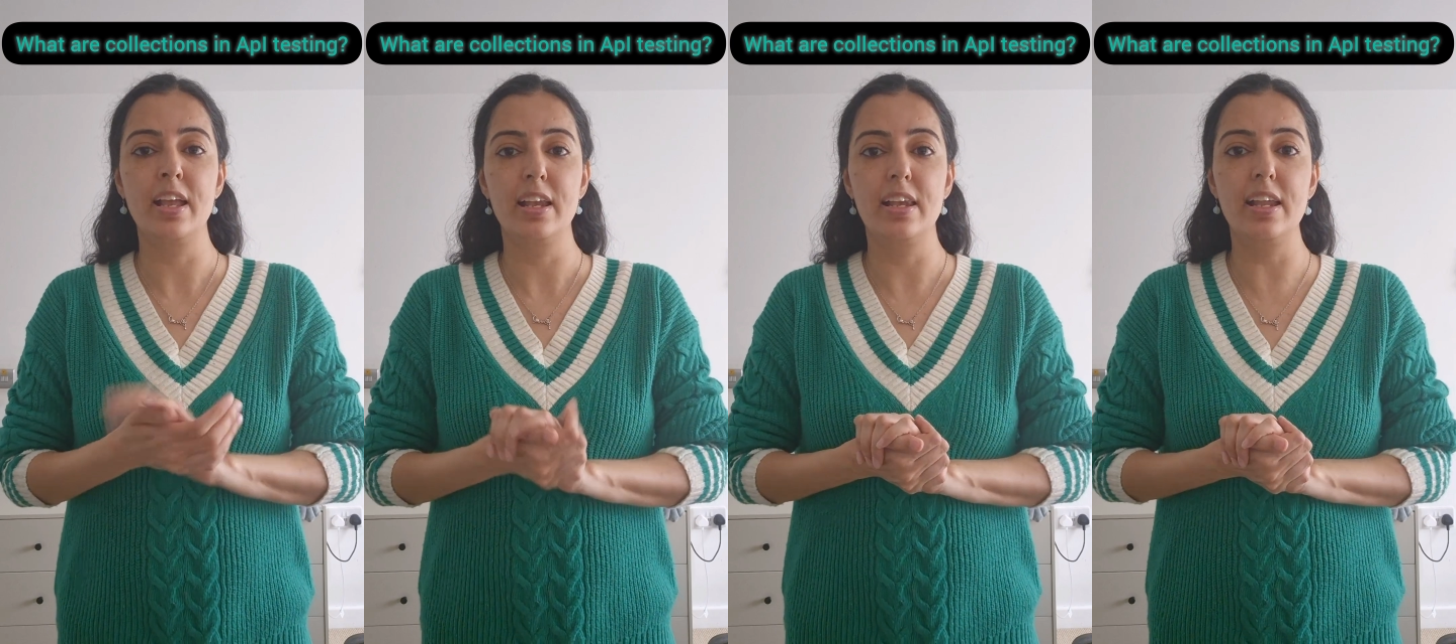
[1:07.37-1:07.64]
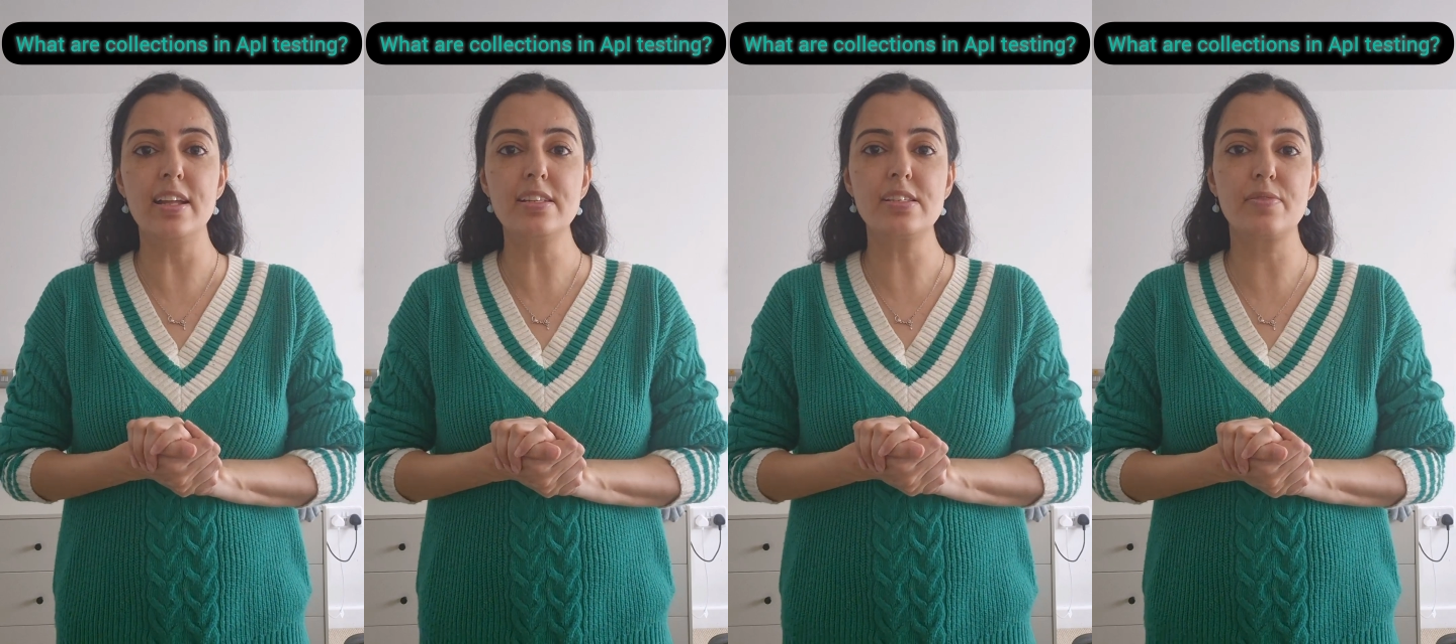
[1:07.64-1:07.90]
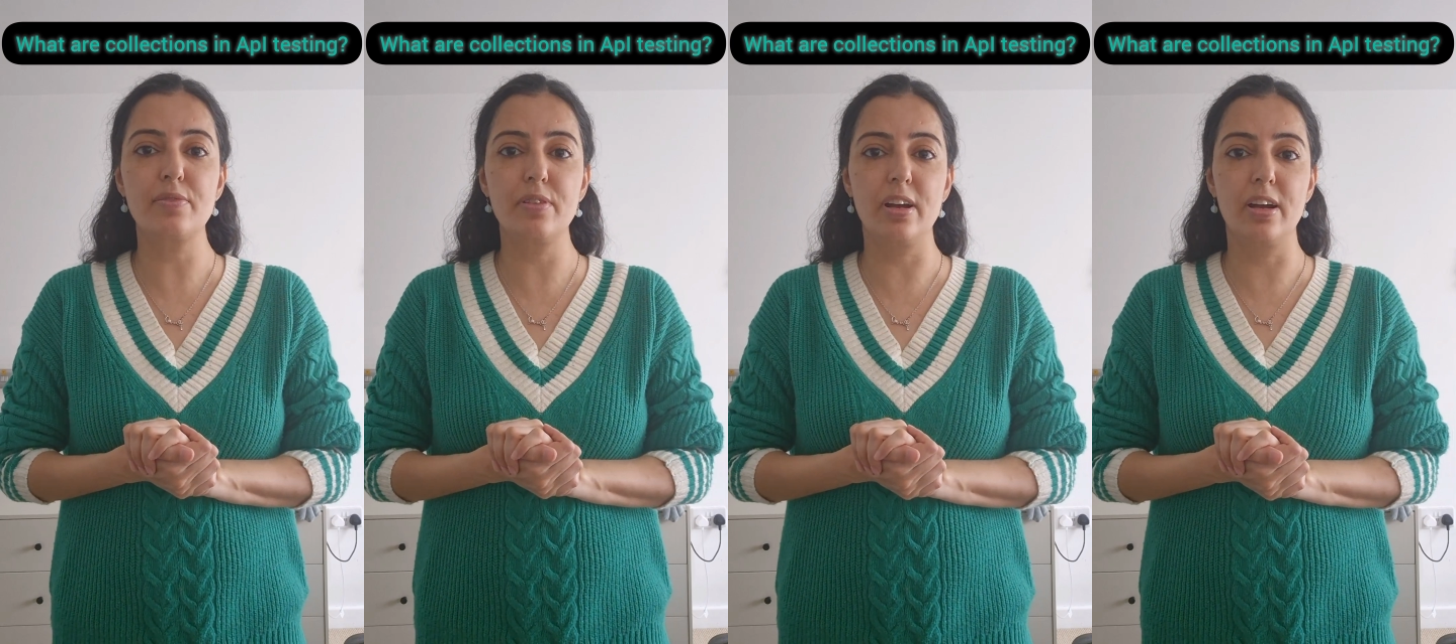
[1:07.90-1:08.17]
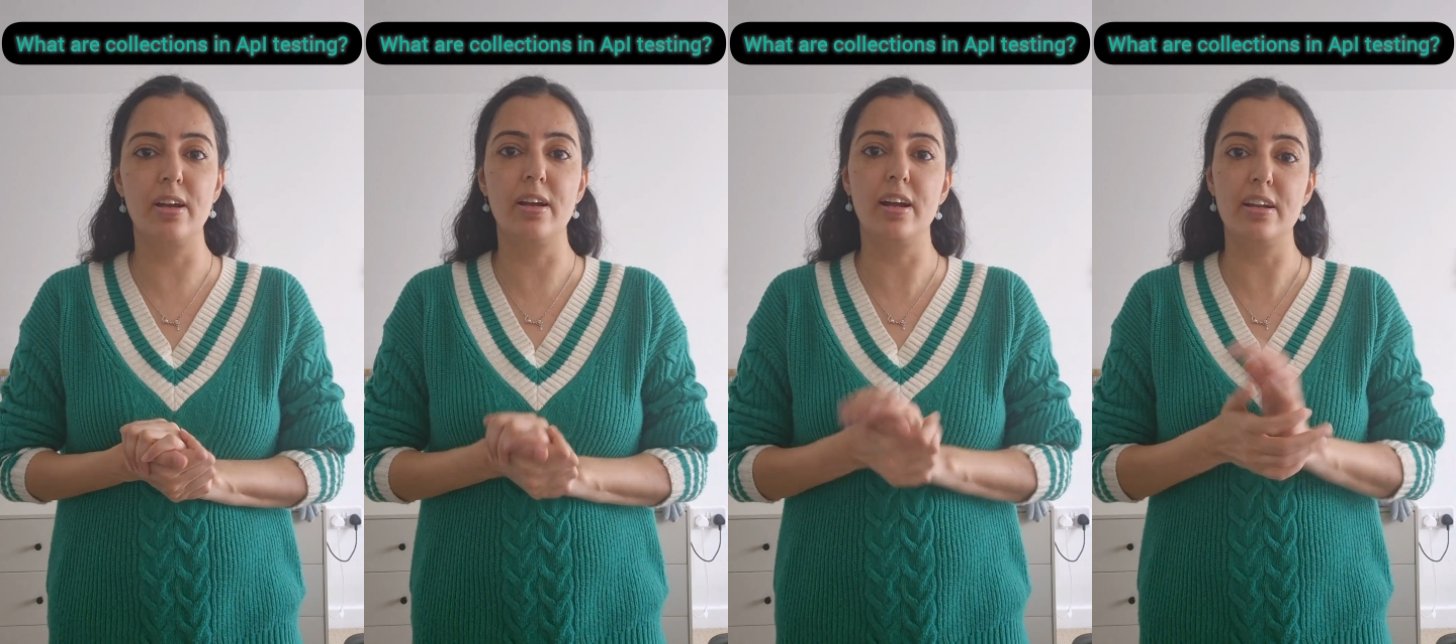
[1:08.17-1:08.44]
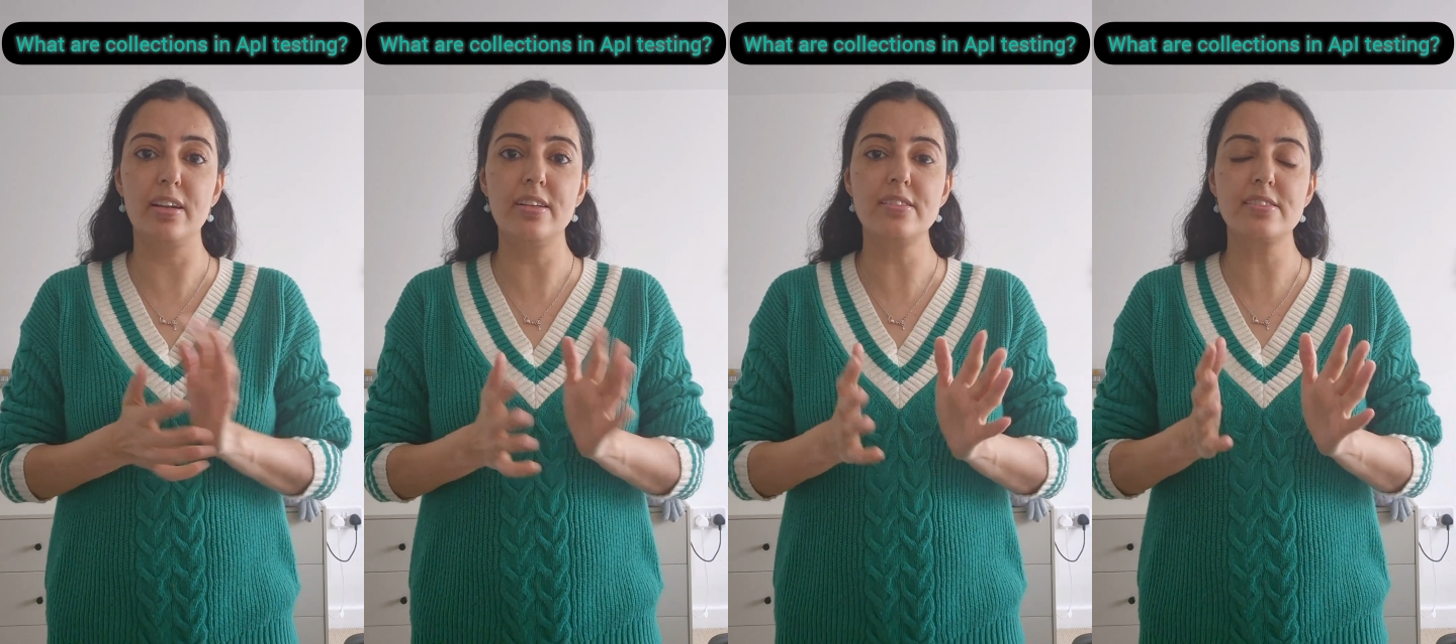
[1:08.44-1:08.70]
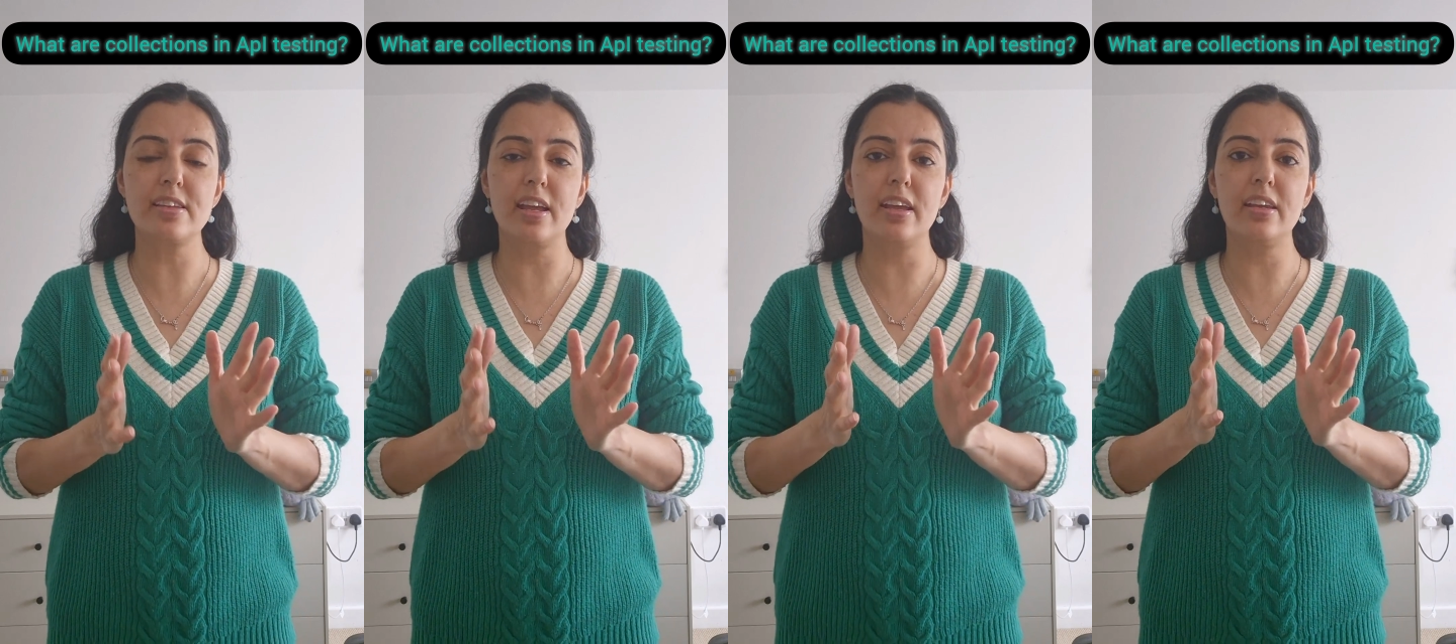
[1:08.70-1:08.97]
let's uh,
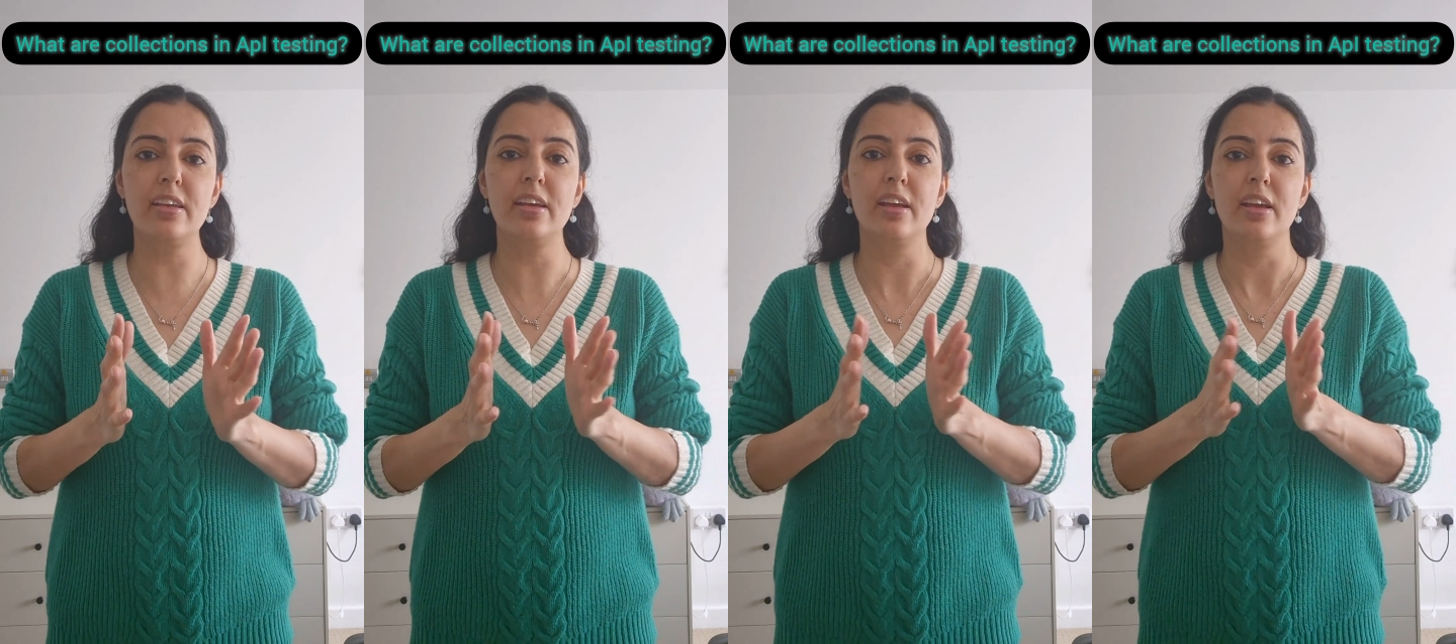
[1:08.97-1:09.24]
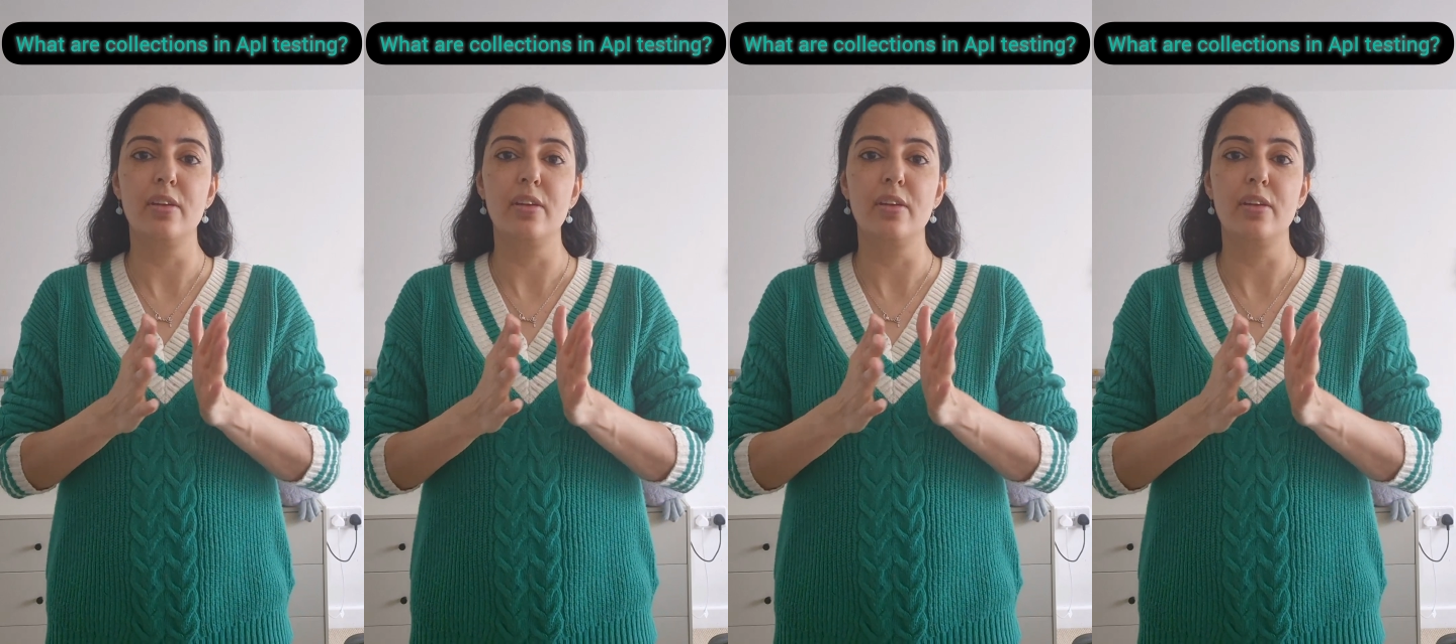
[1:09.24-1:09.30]
understand